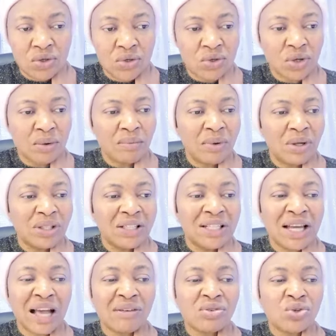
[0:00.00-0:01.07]
Somebody,
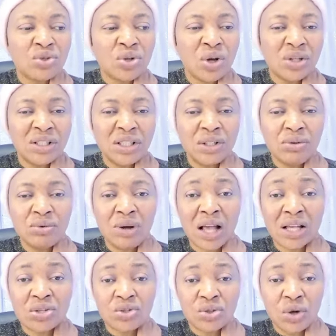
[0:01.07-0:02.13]
they have studied you
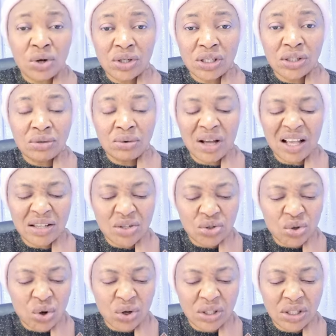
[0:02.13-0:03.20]
and studied you and
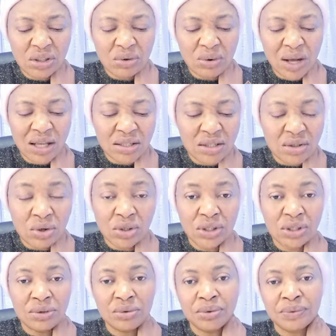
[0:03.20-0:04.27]
studied you and
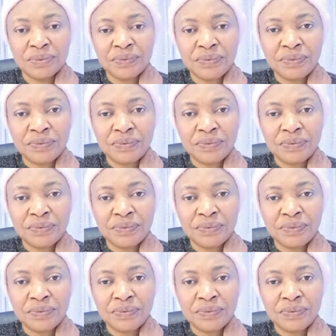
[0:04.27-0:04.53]
studied you.